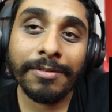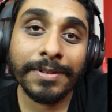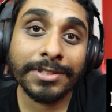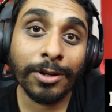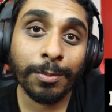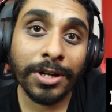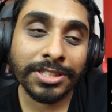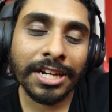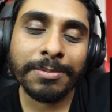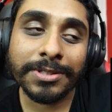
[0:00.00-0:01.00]
He's gone
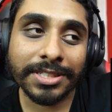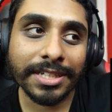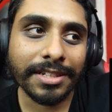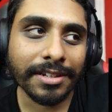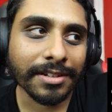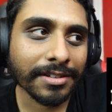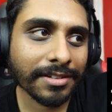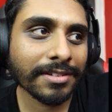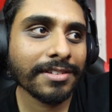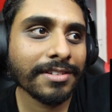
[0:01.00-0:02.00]
past Gary Ablett Sr.
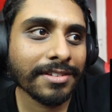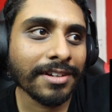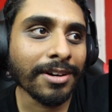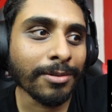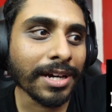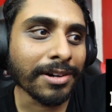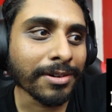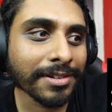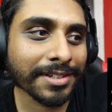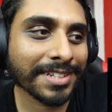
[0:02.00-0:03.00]
Oh,
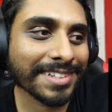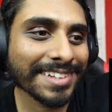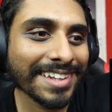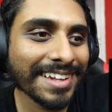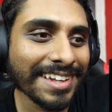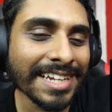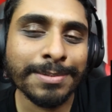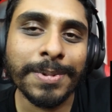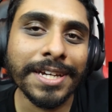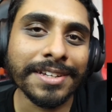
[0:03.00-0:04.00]
wow.
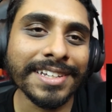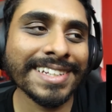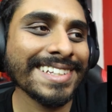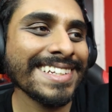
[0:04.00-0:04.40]
That's big.